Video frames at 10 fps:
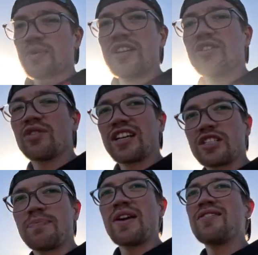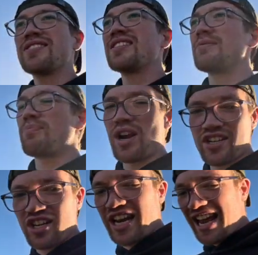when you're experiencing
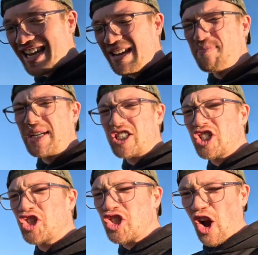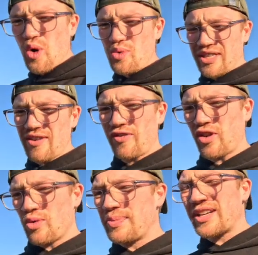depression, it can be so
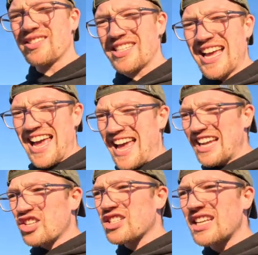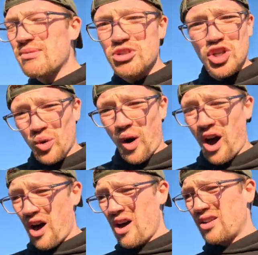difficult because it just seems too
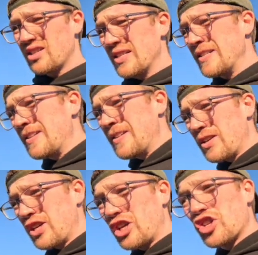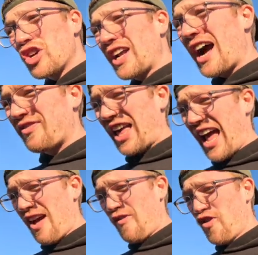hard. You don't have the
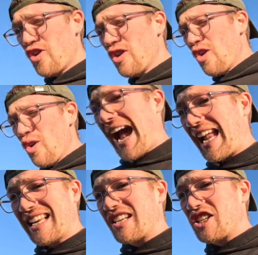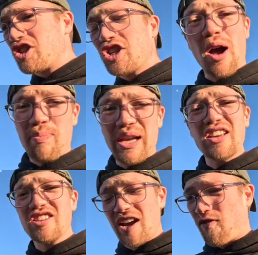effort, and you start beating
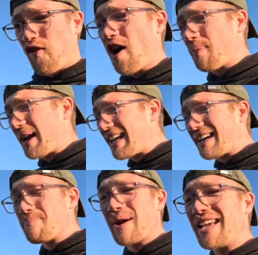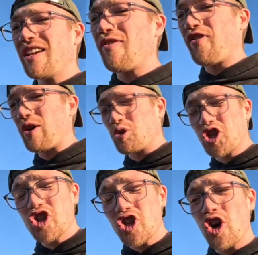yourself up, and it can make you feel
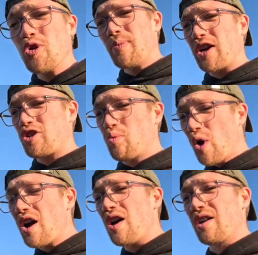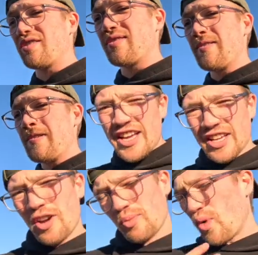so much worse. You
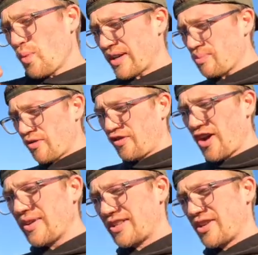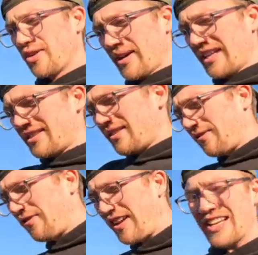know, what we can refer it to is
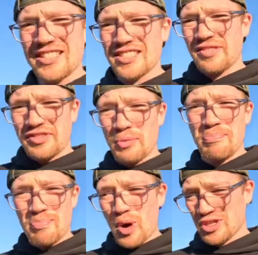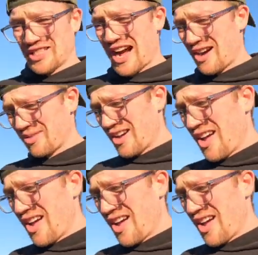feeling as if you're bogged down.